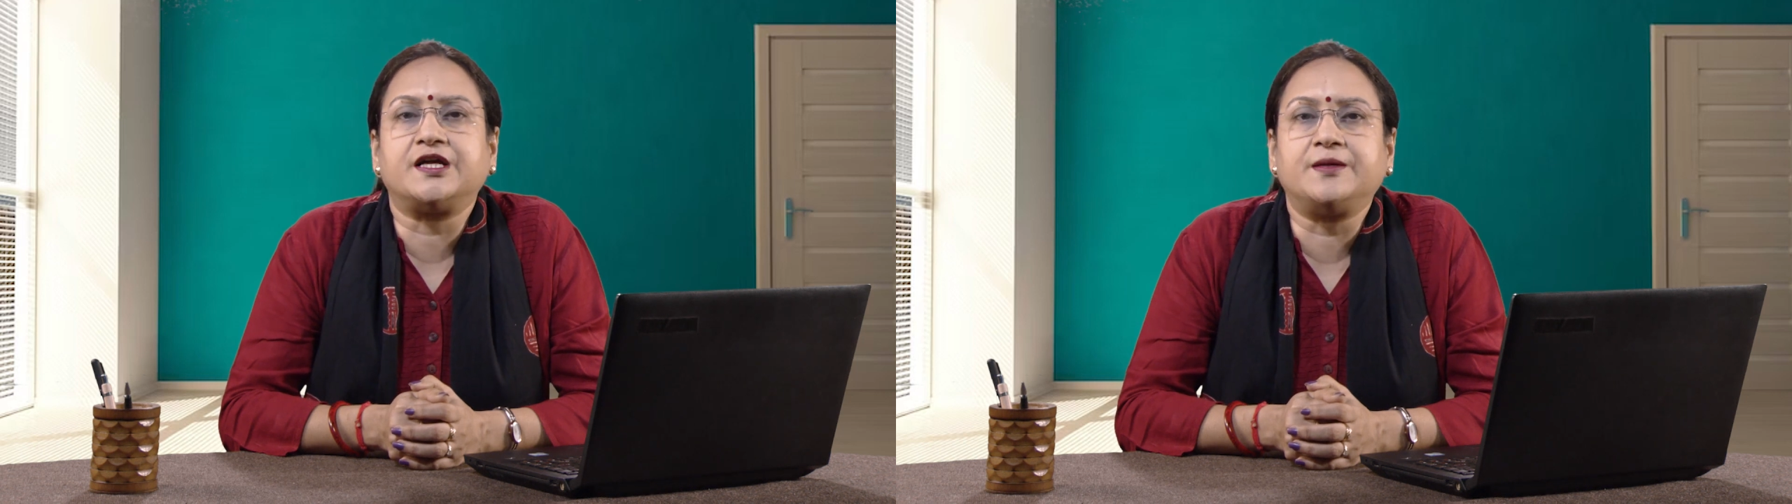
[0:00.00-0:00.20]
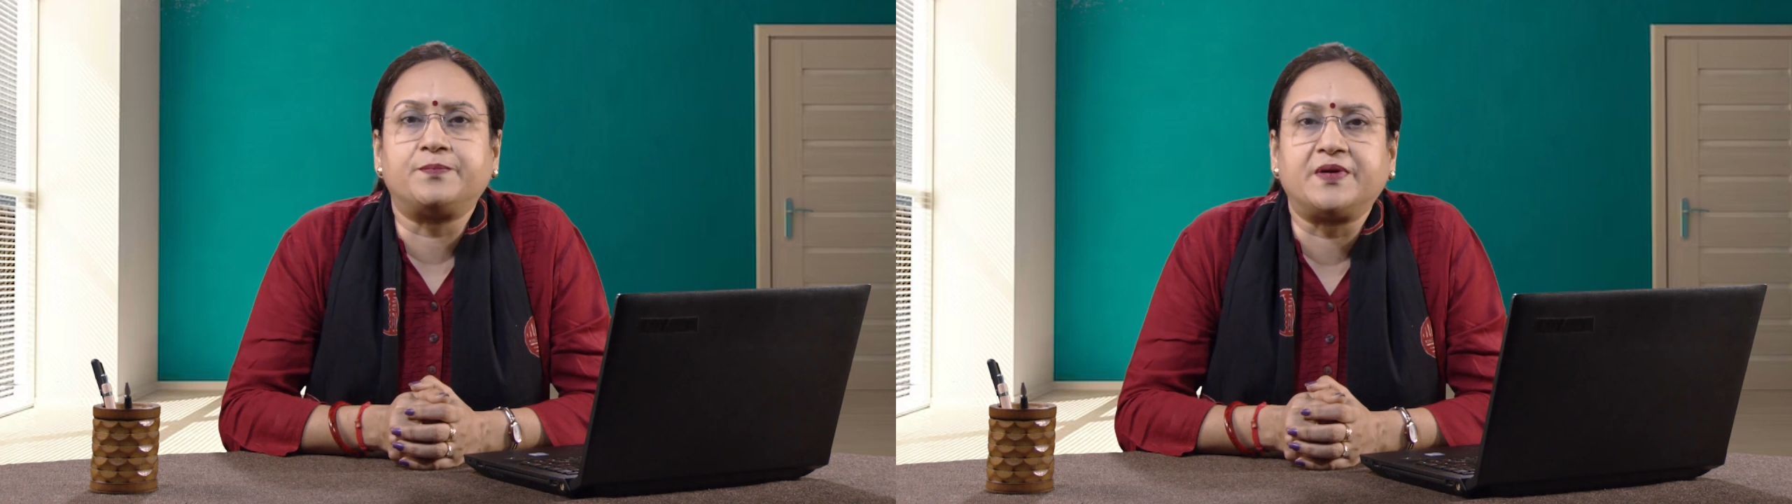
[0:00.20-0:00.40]

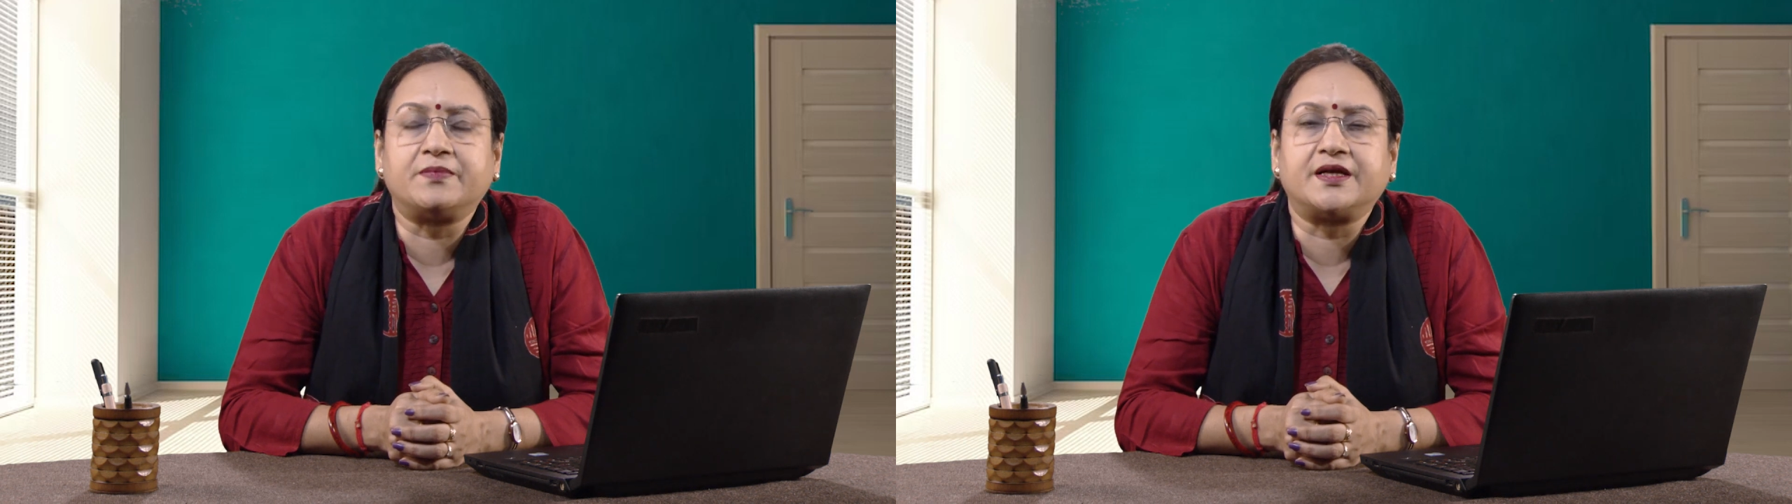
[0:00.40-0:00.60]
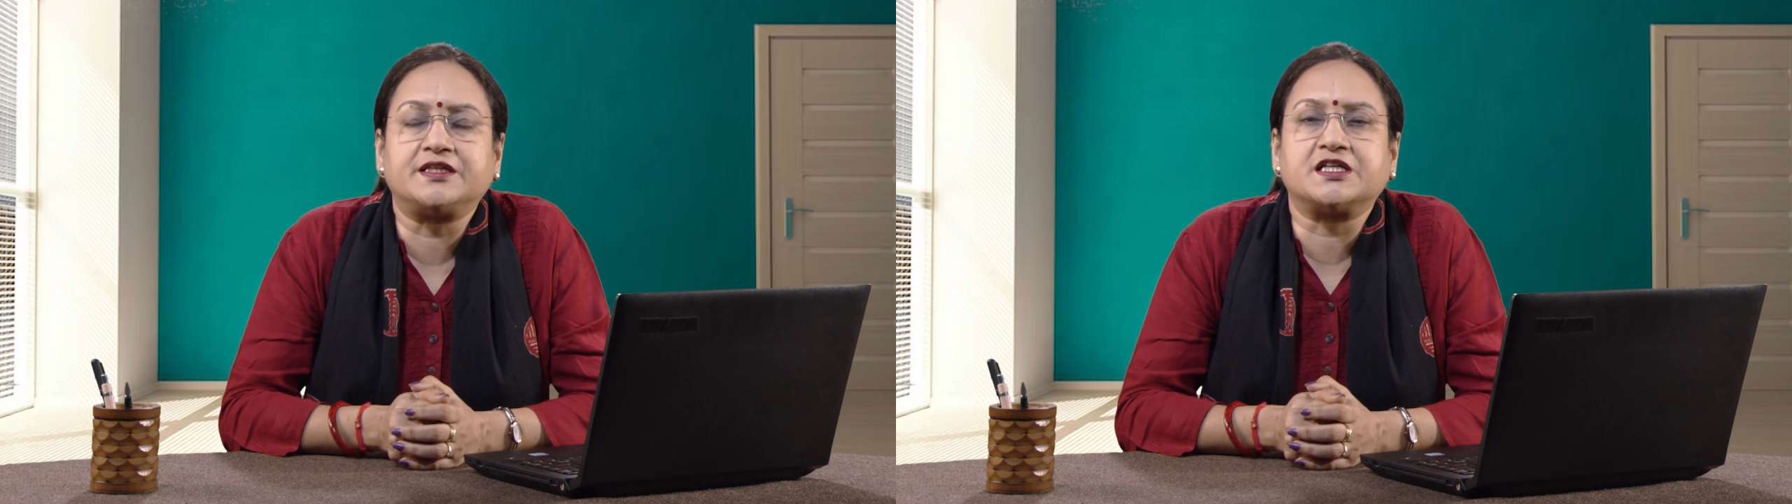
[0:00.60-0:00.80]

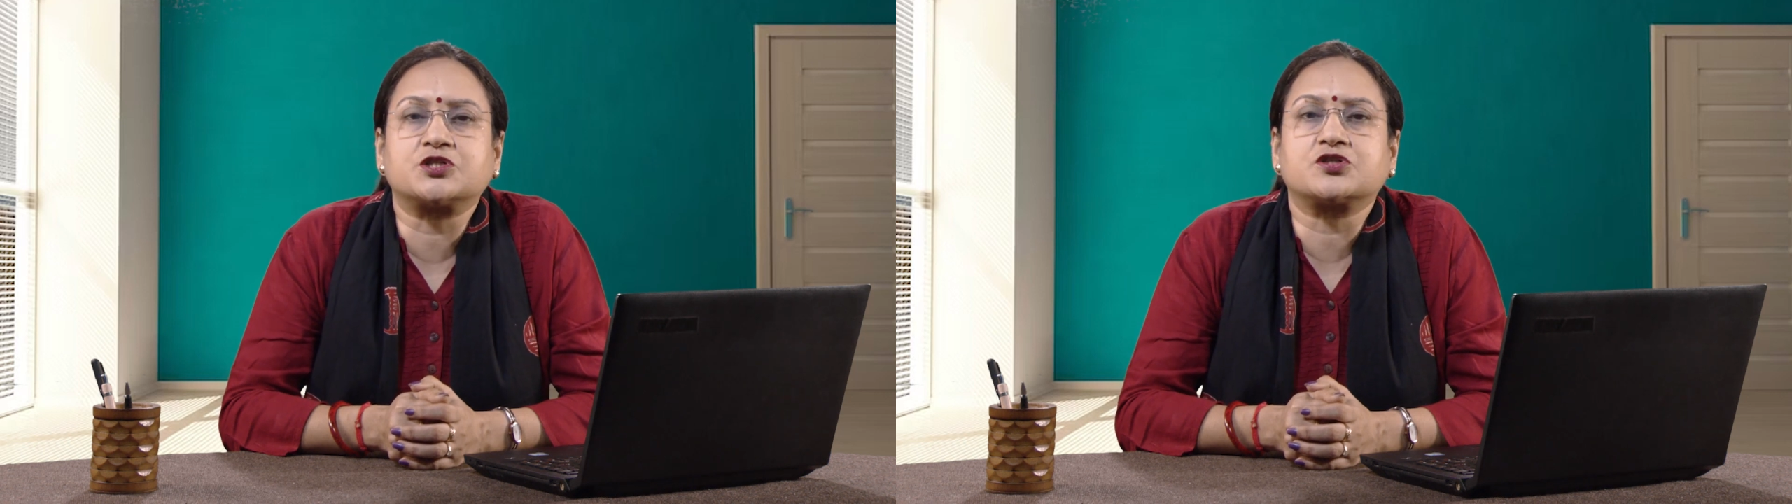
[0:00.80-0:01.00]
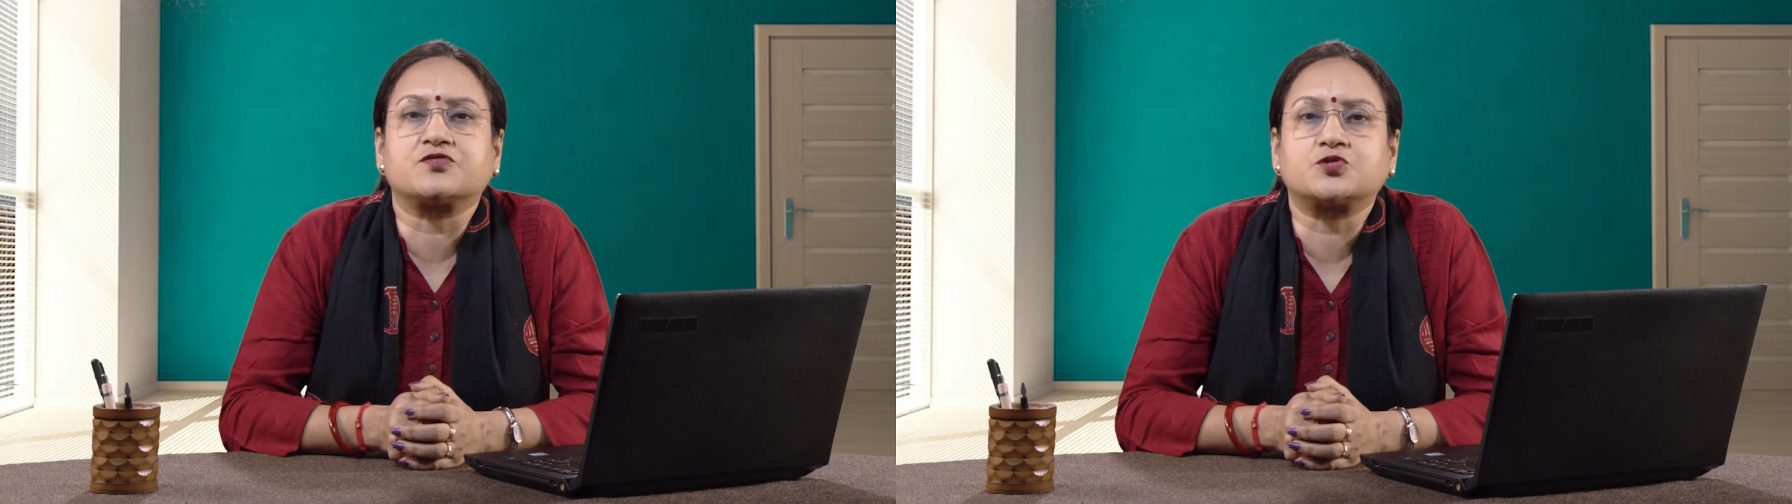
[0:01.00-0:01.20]

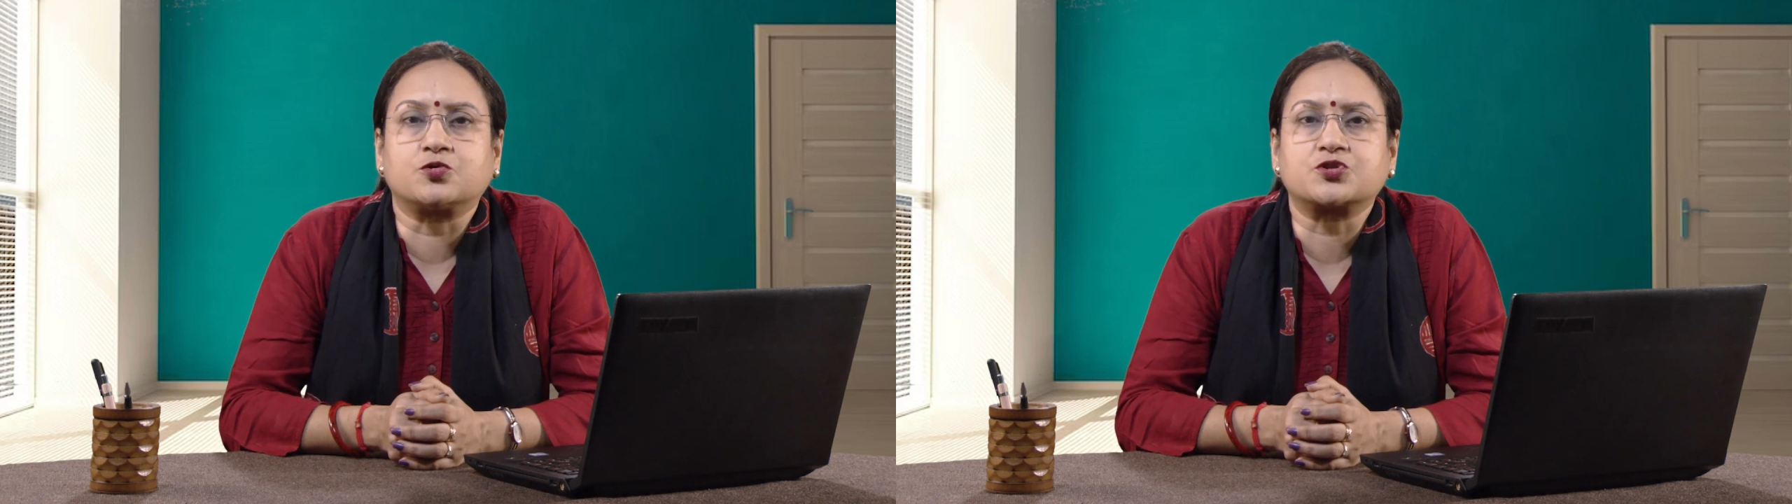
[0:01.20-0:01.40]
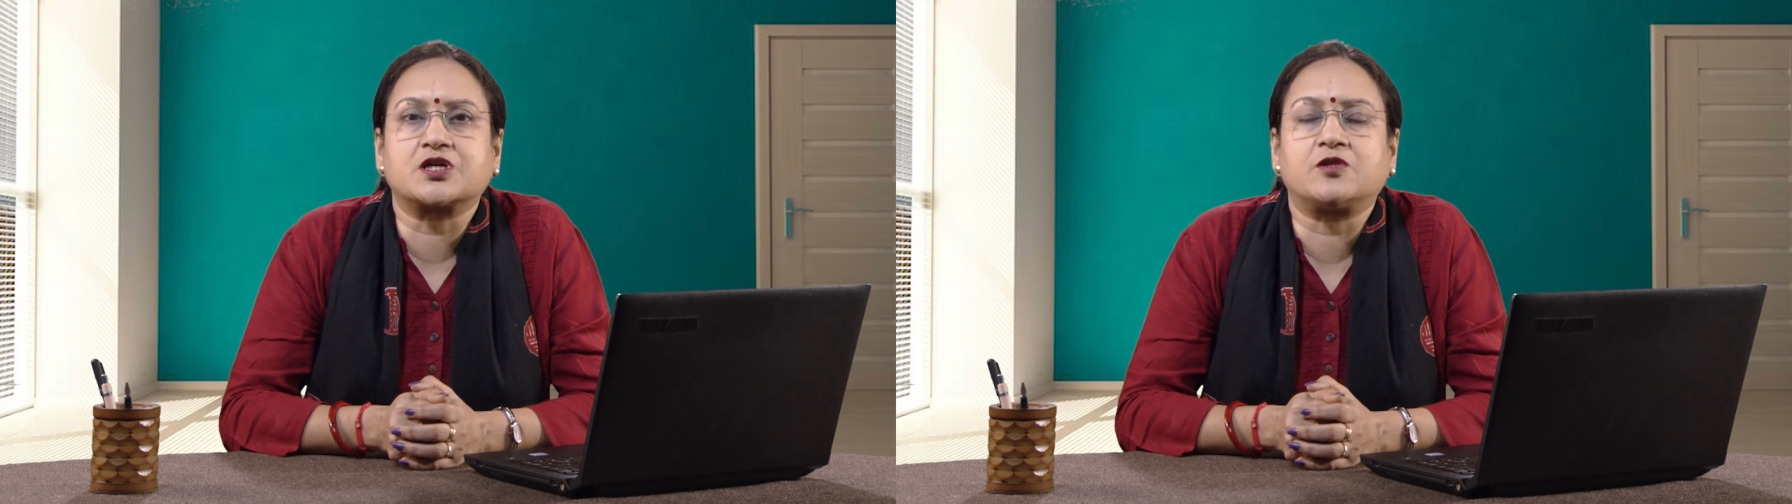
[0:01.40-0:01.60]
implementation of
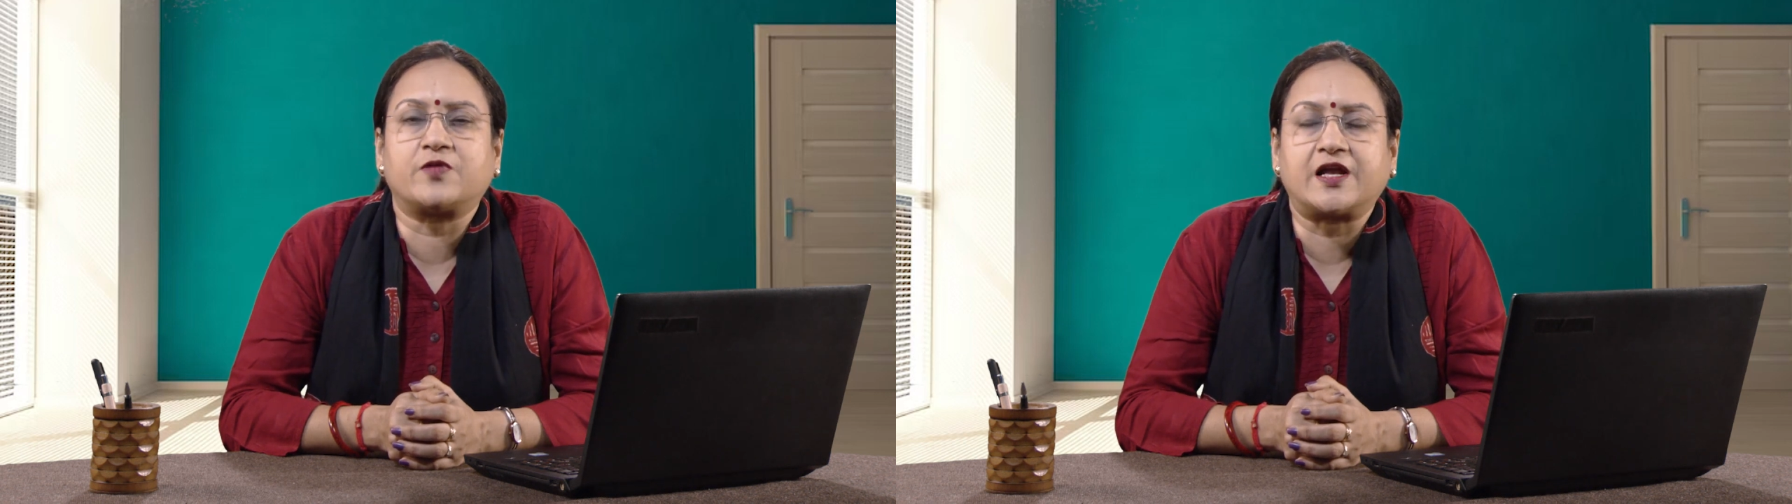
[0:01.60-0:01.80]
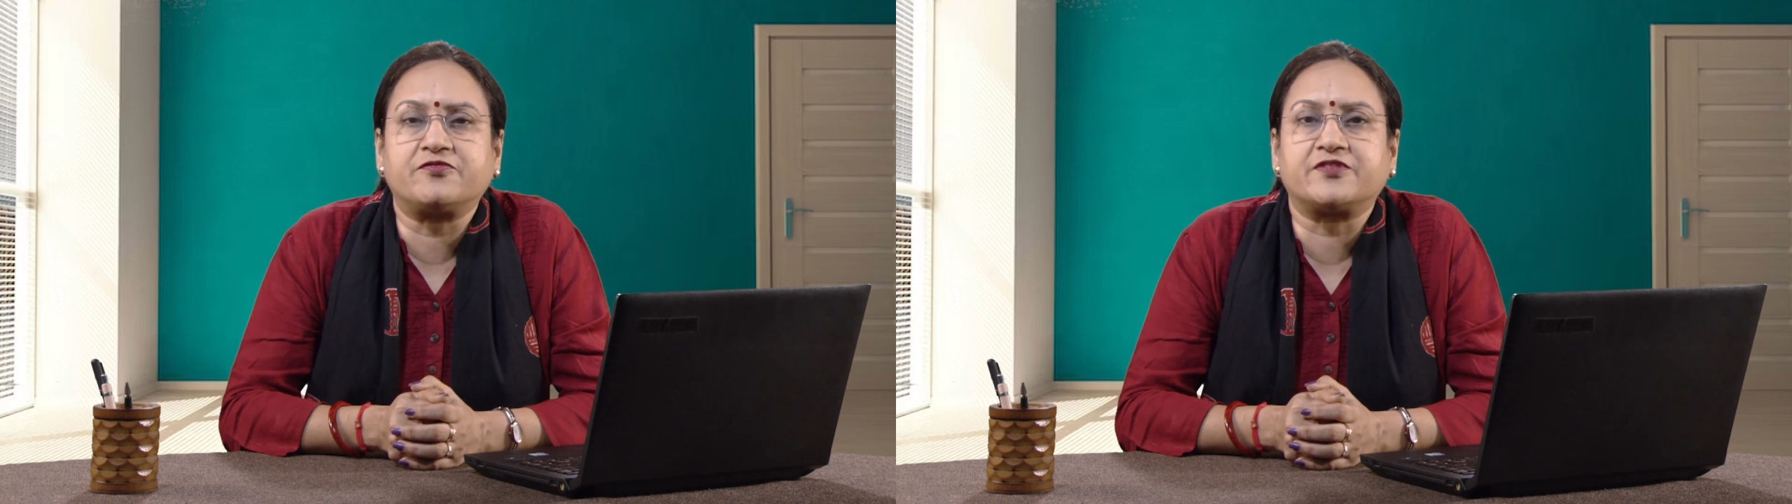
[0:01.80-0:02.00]
social
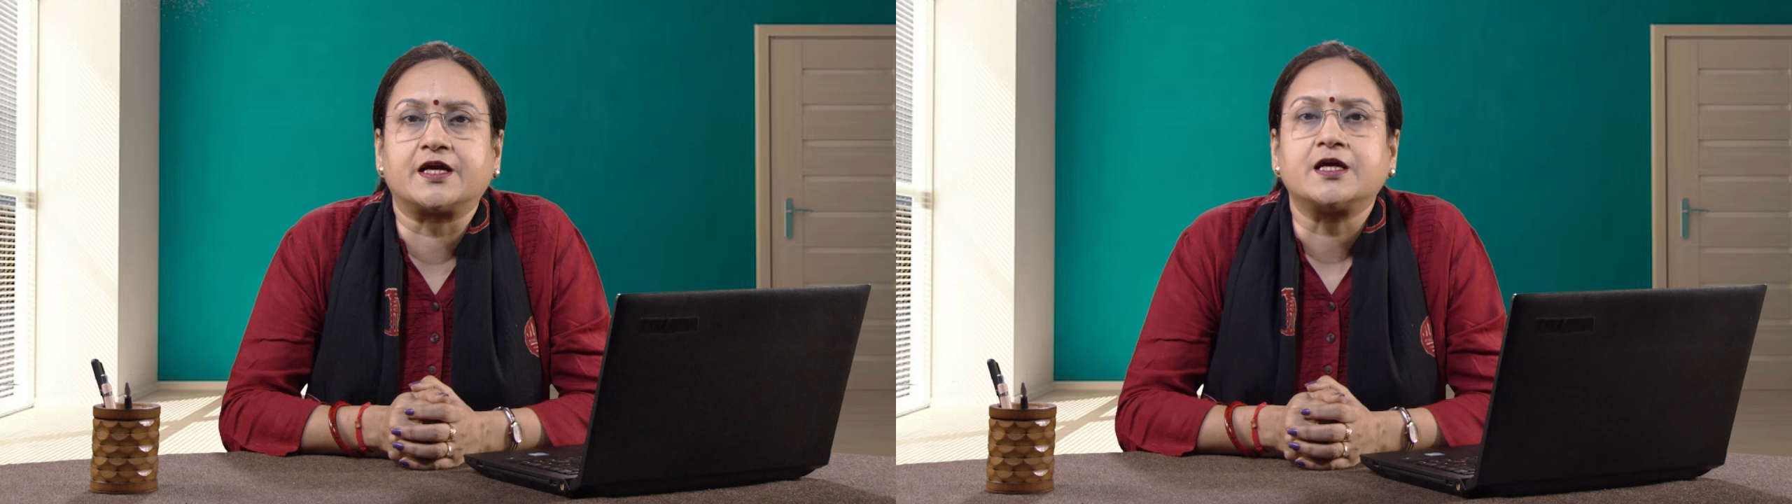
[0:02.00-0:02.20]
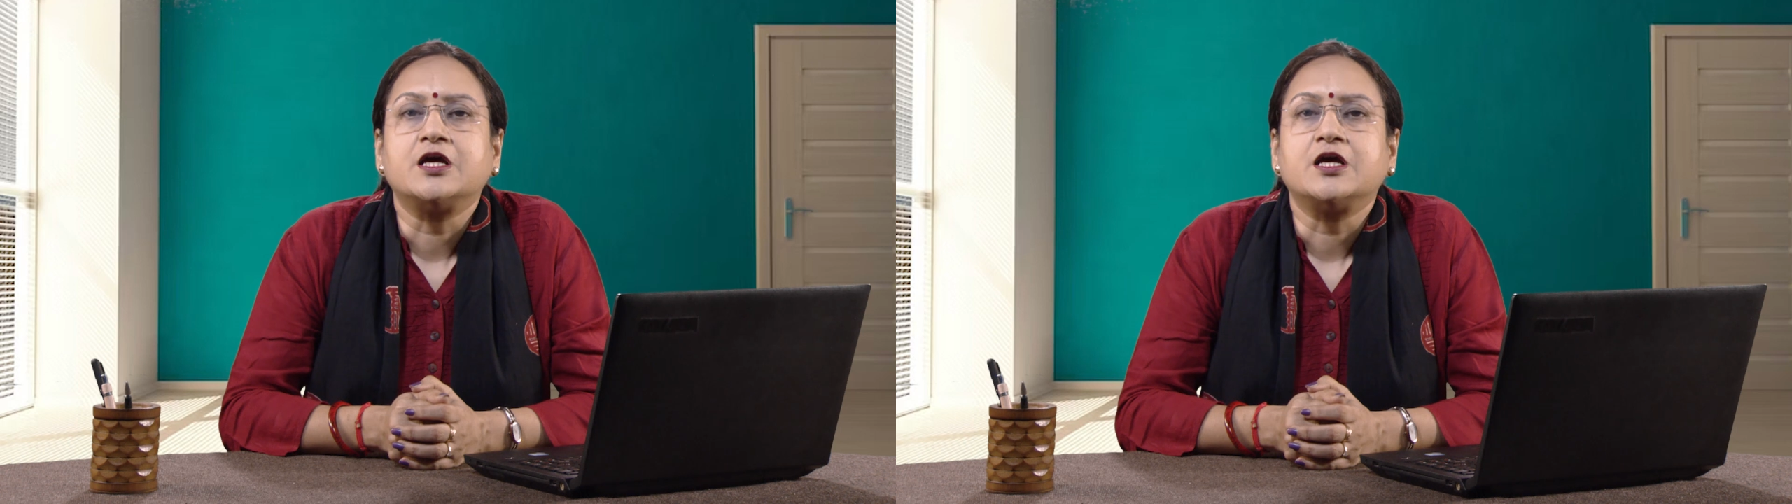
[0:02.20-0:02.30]
welfare